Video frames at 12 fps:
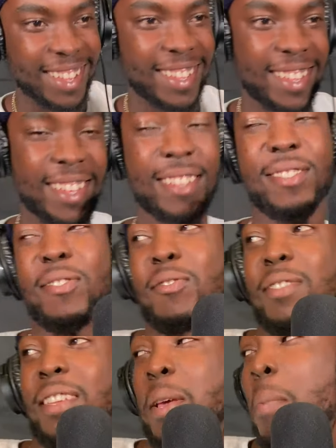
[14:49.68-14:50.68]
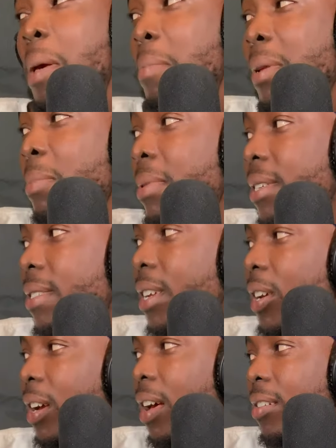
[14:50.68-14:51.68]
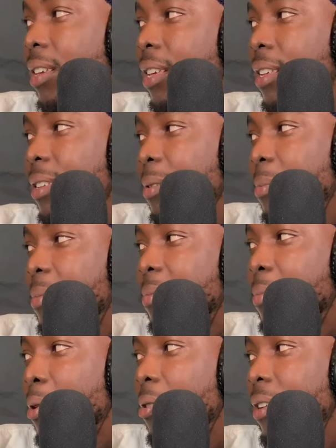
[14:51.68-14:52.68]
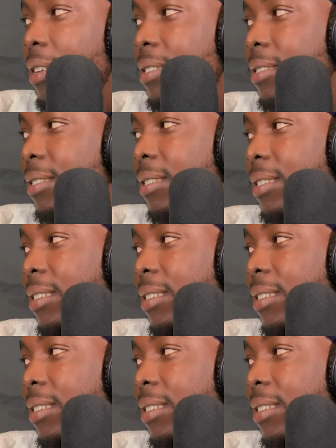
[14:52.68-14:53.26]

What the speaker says: Yeah, so you said that might be the best song I got yet on Lisa?